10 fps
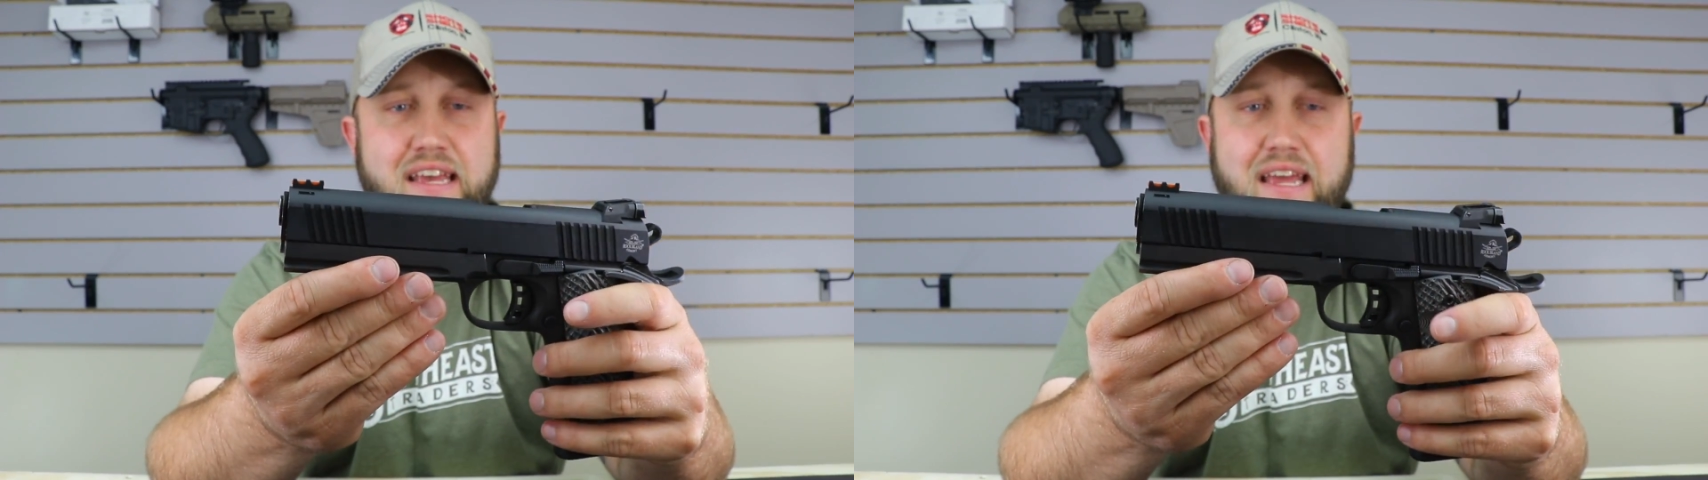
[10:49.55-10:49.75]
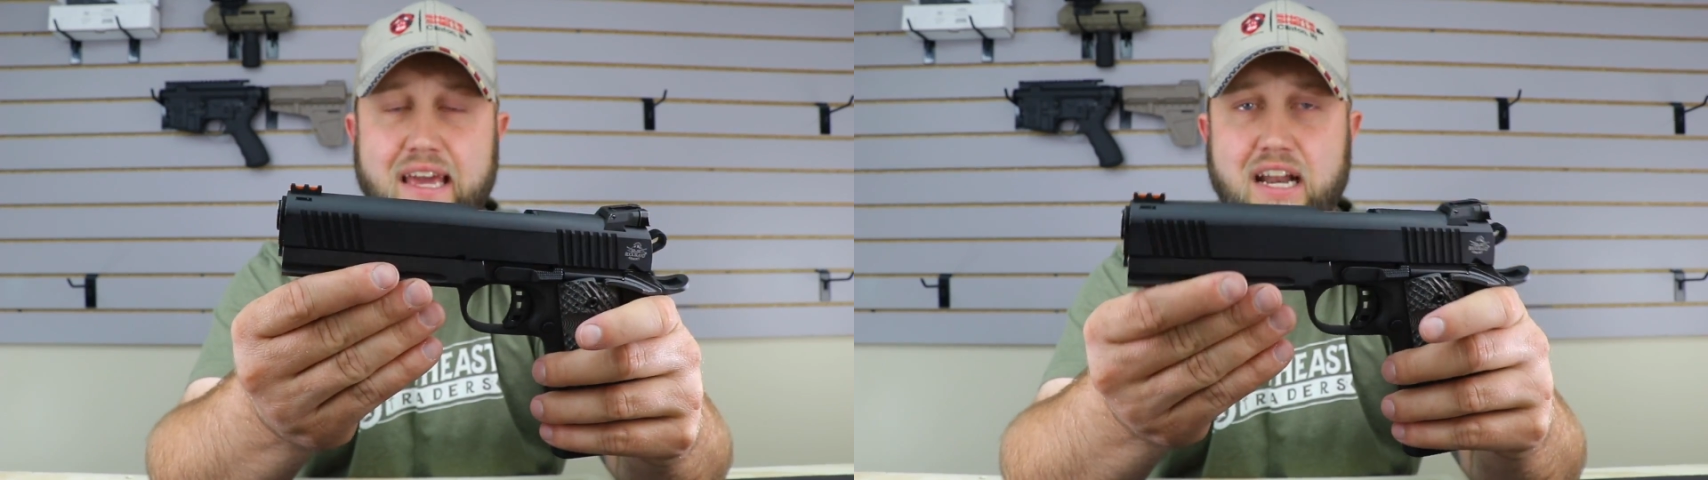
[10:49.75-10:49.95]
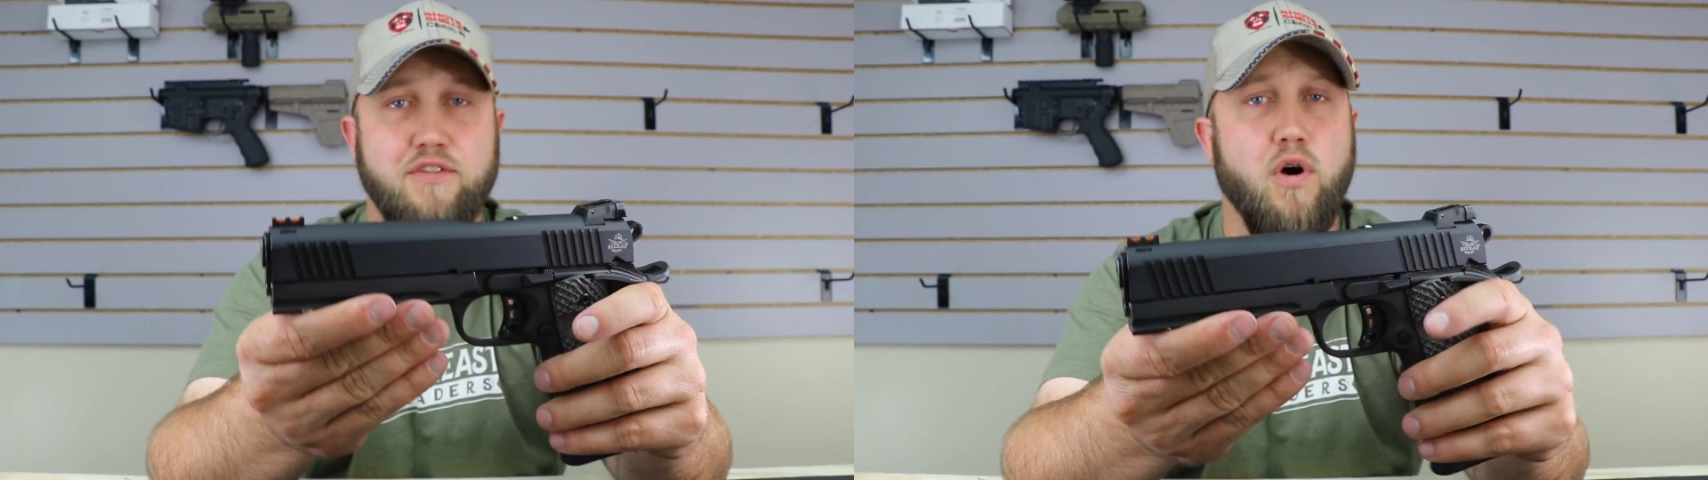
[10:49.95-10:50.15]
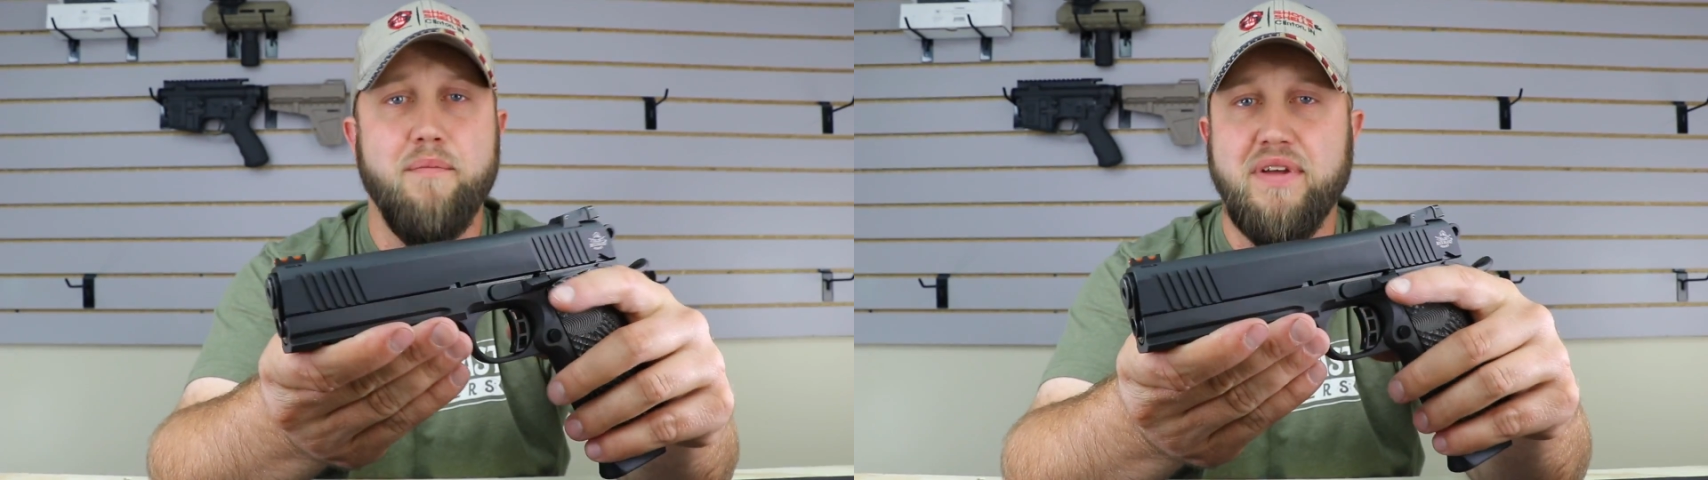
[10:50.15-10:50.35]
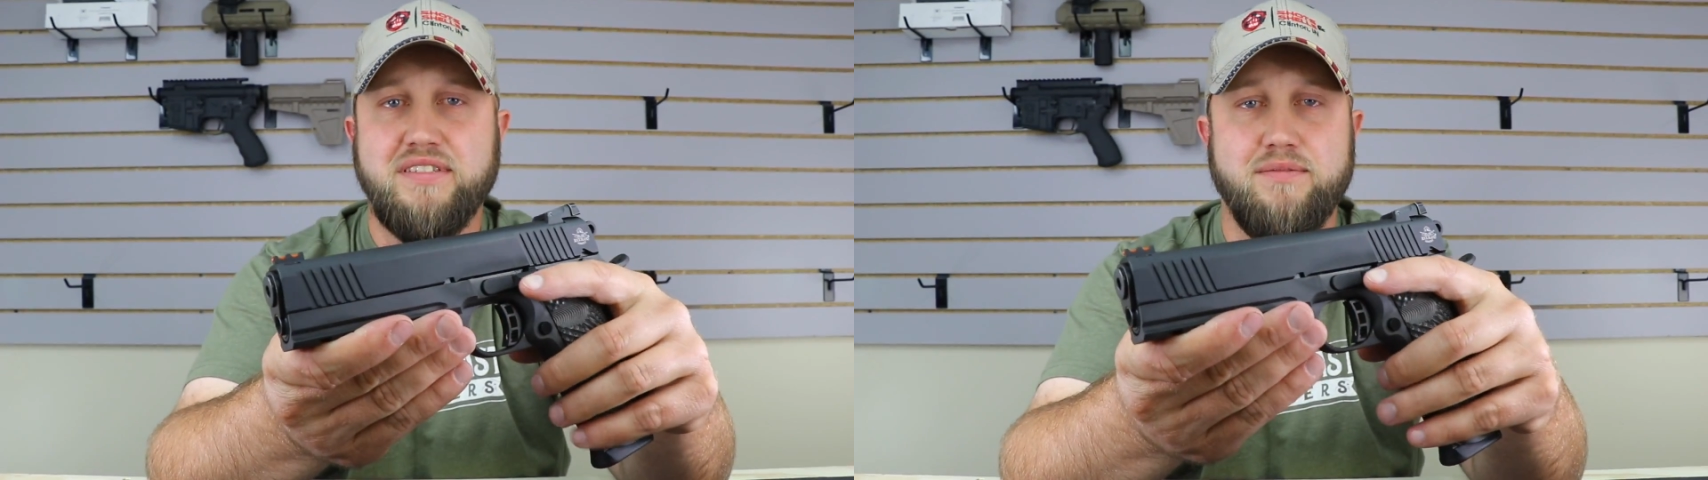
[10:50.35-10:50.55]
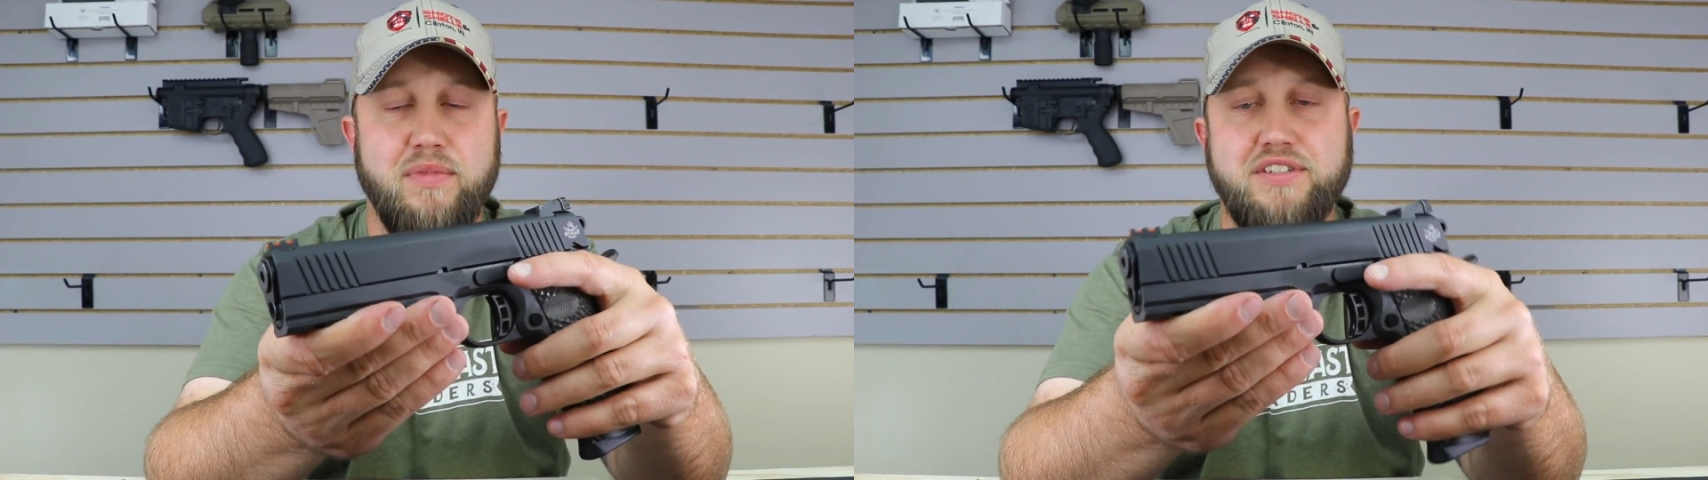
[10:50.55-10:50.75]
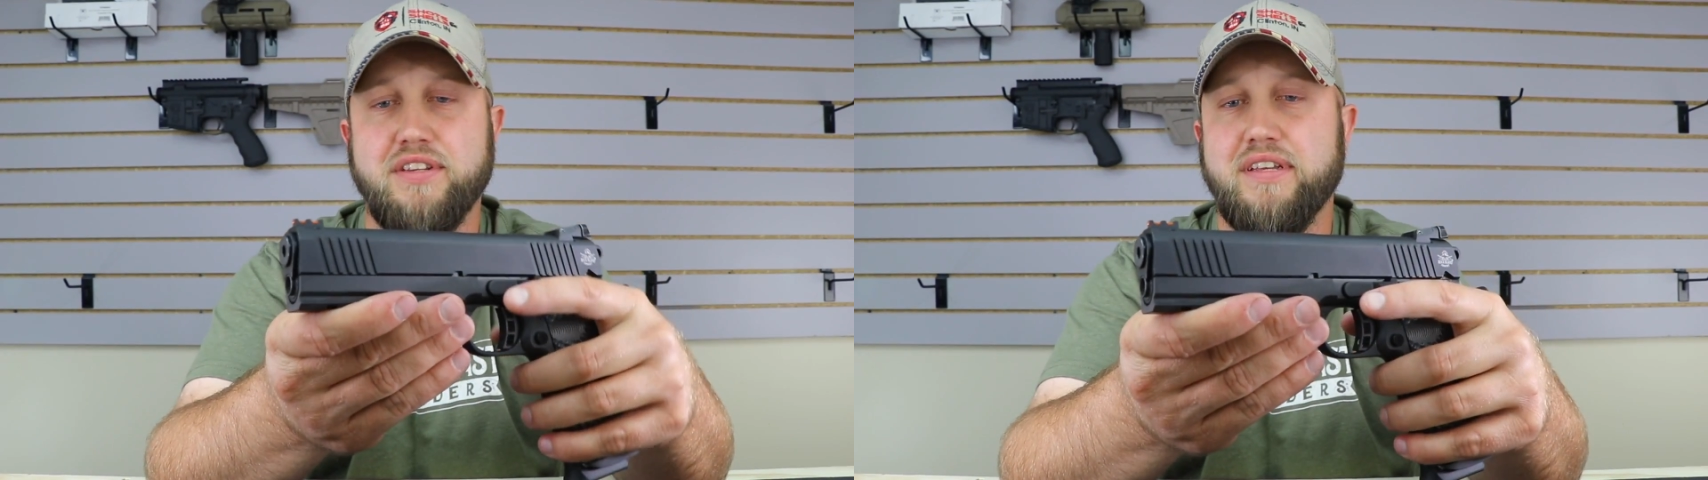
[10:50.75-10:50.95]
and I know I've mentioned